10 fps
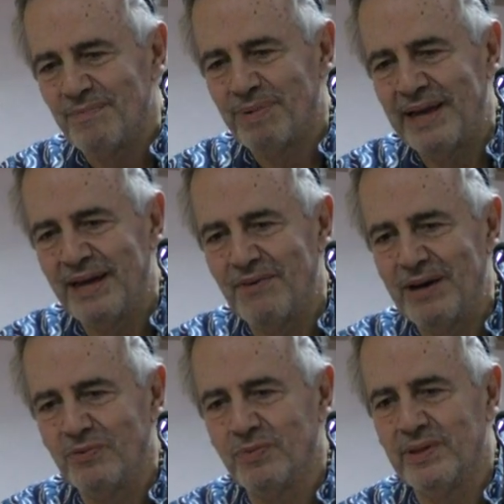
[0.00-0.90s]
play
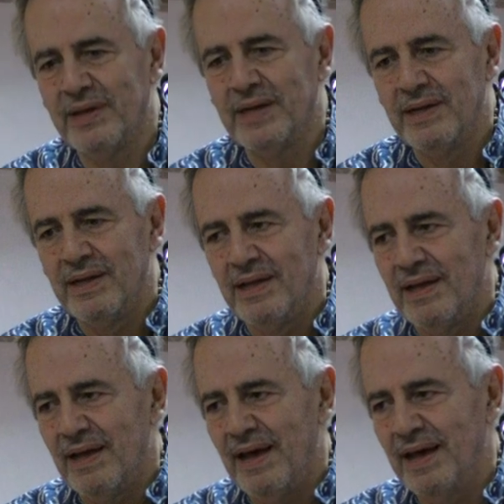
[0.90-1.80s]
around with that?
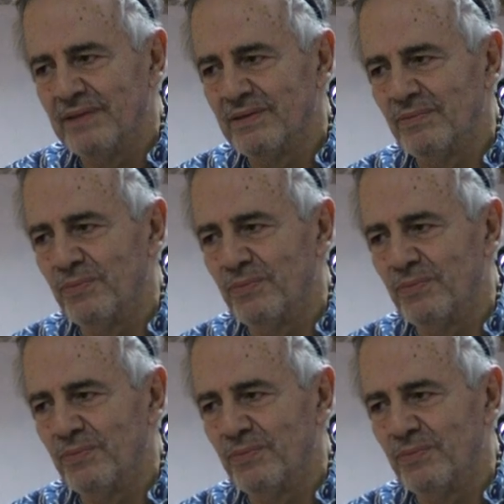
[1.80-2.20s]
And